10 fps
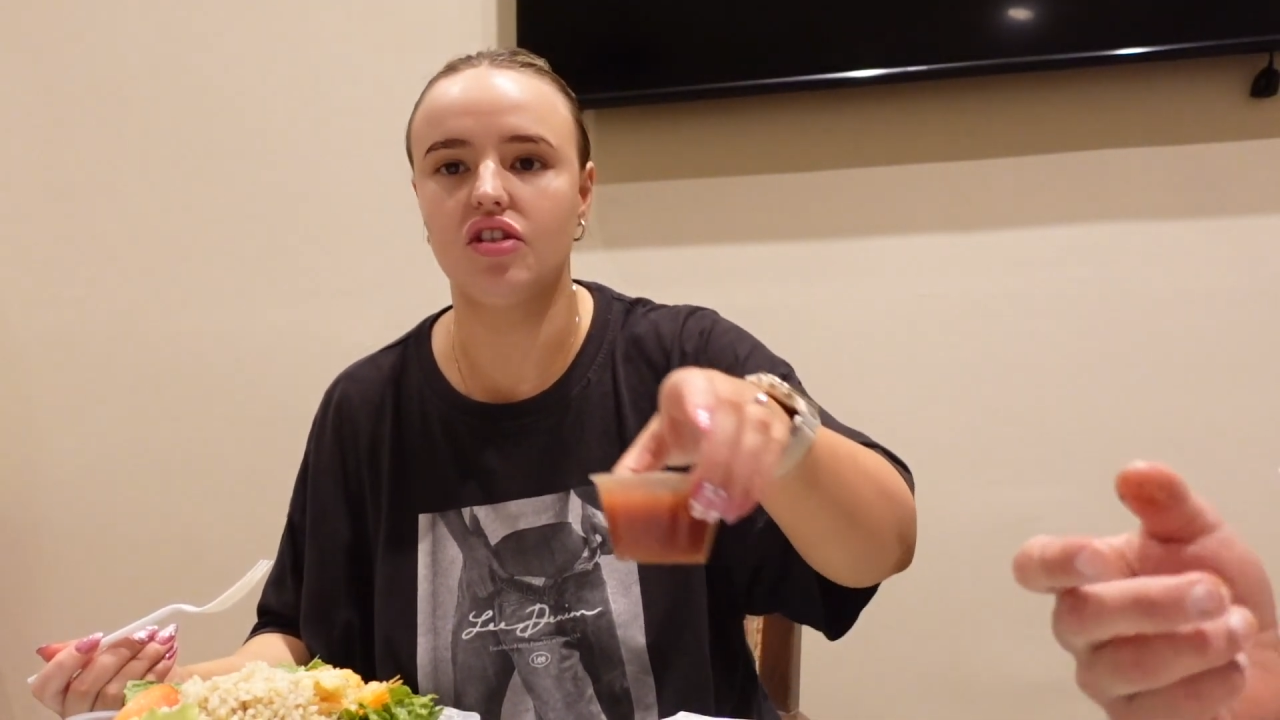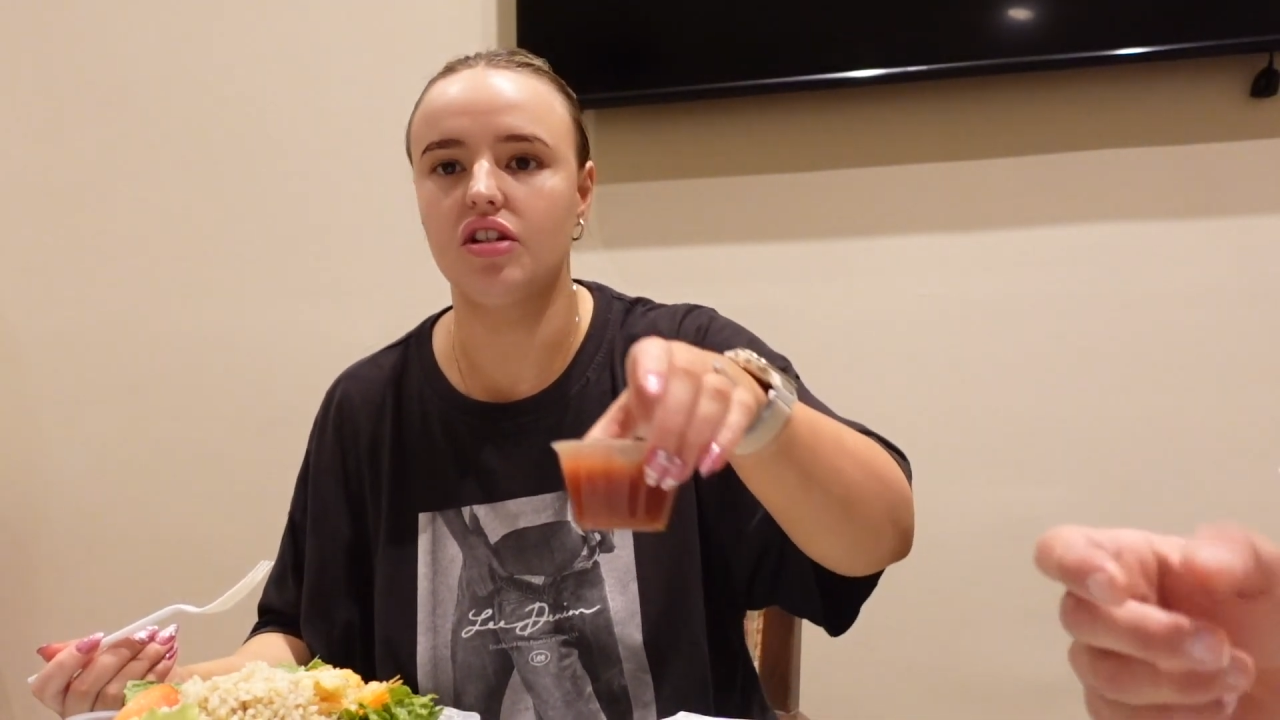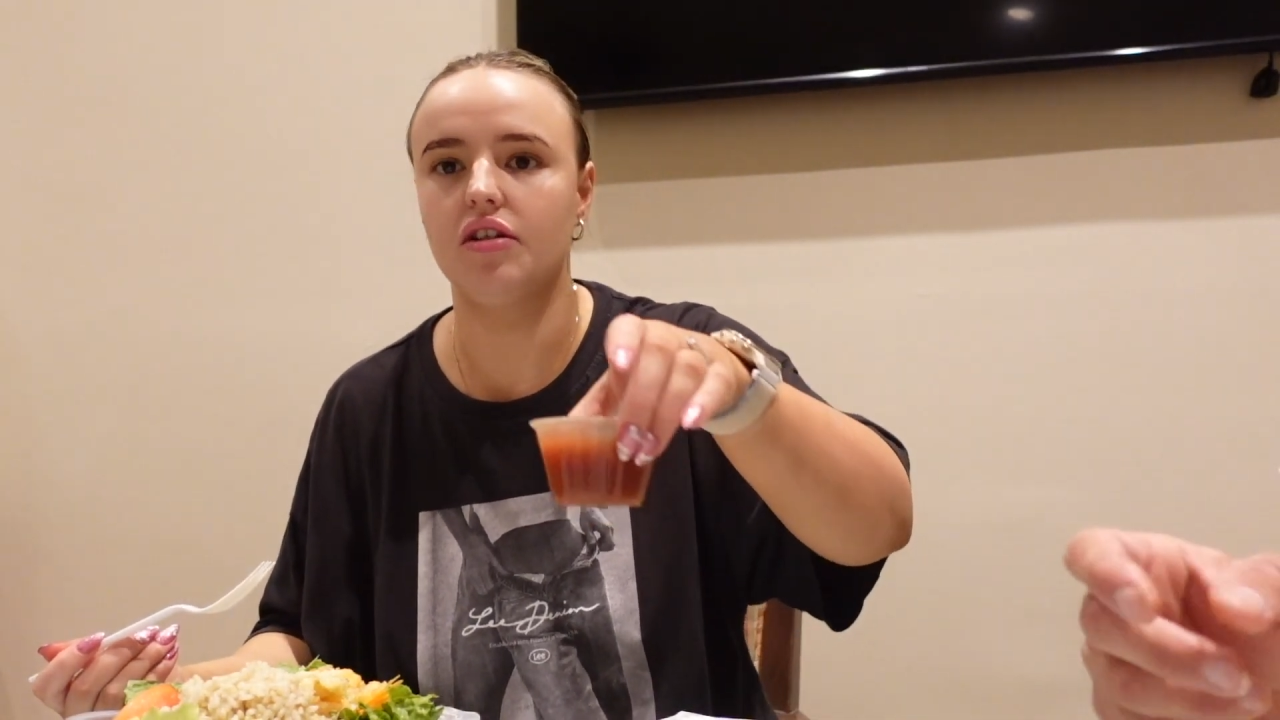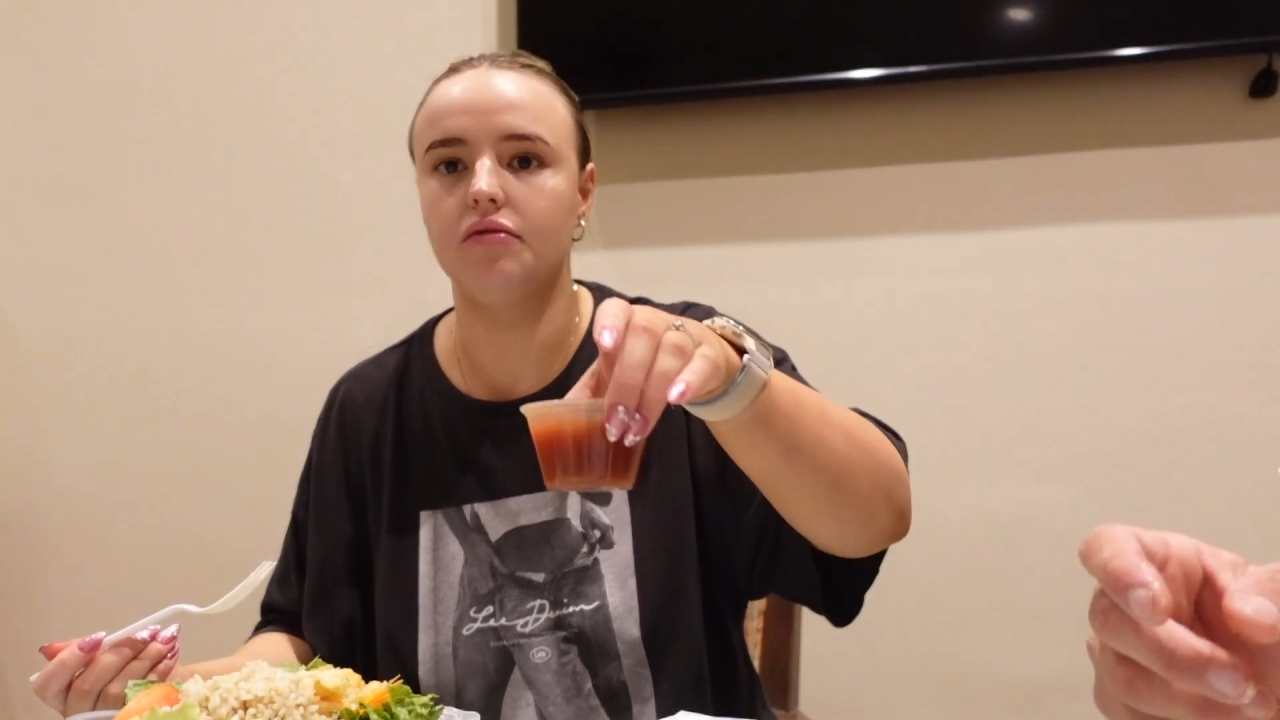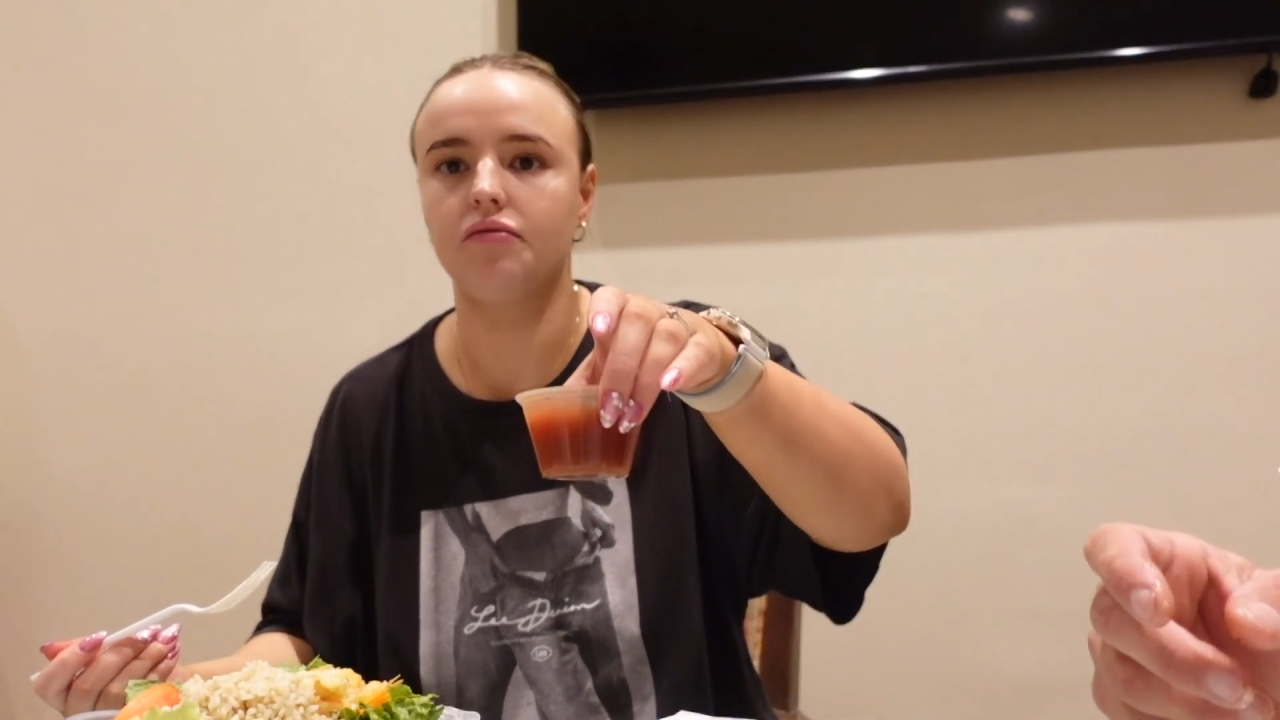
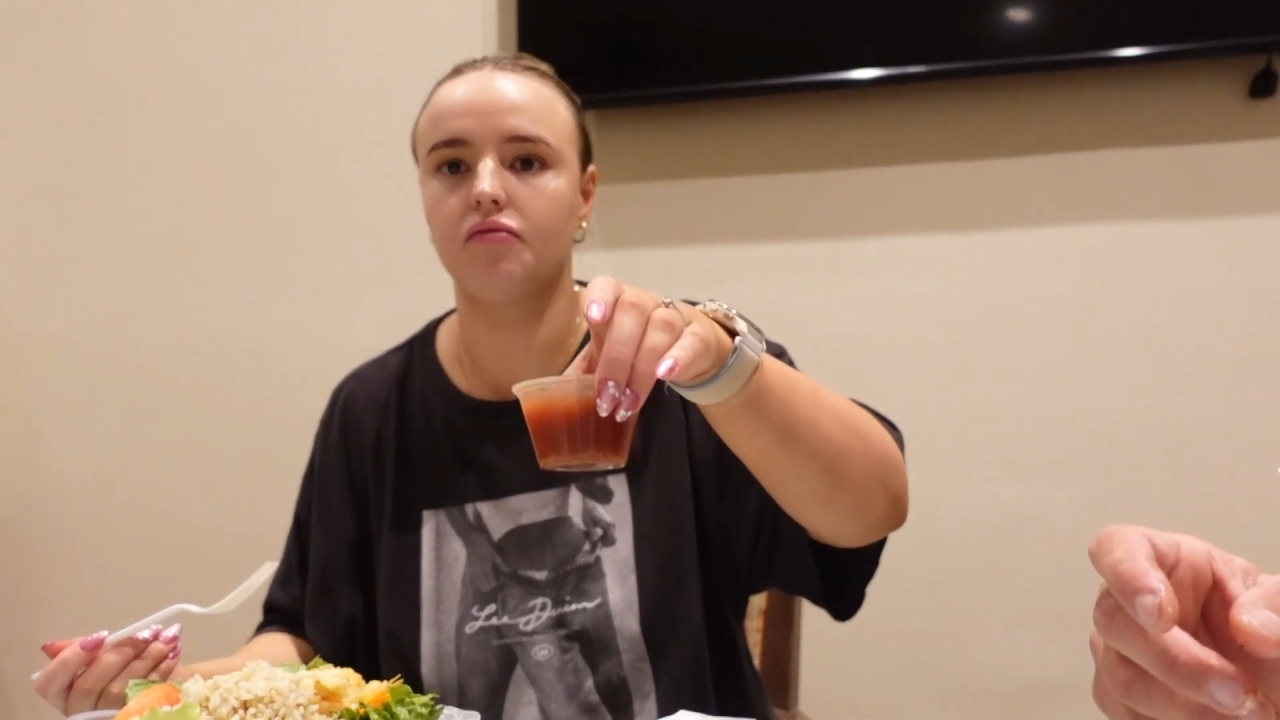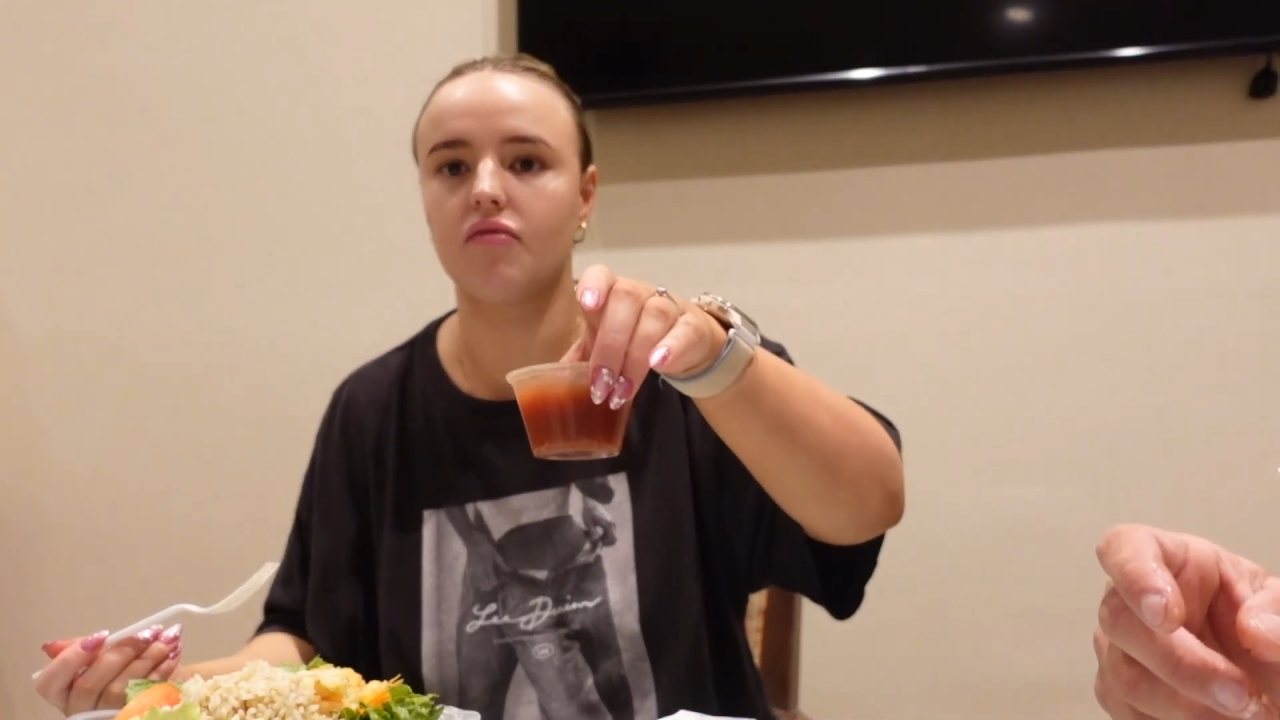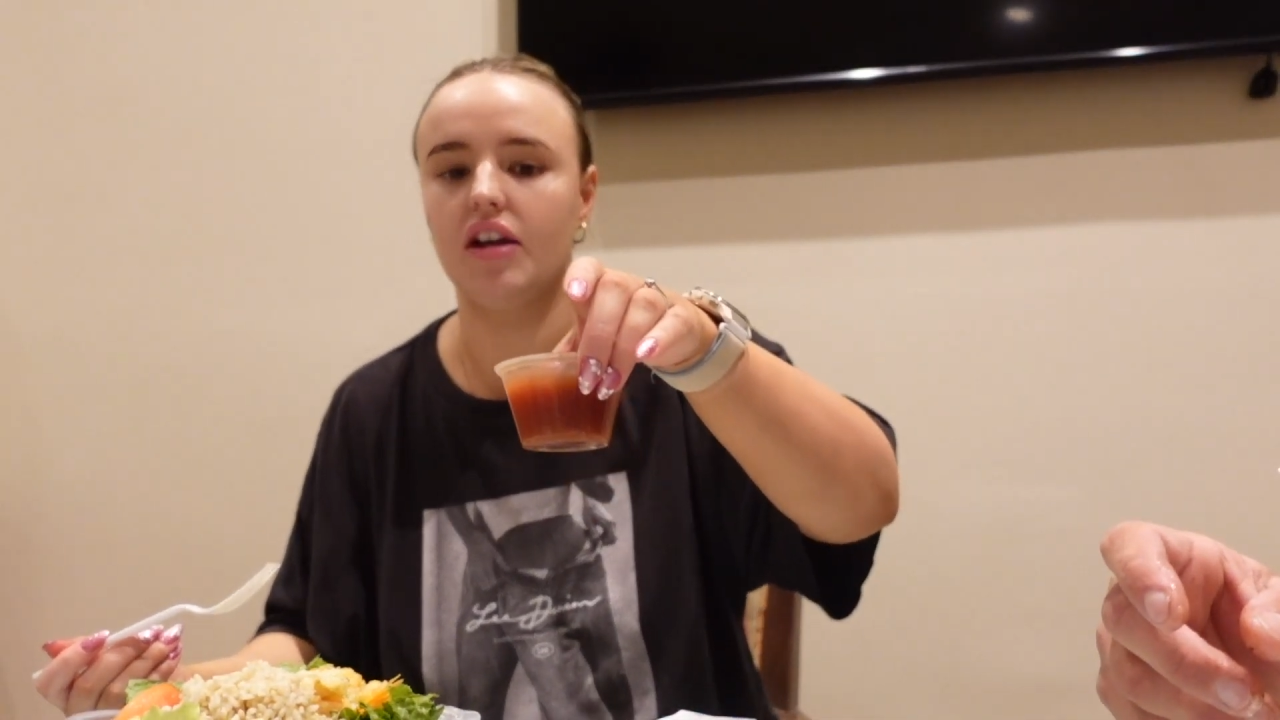carrot, I think.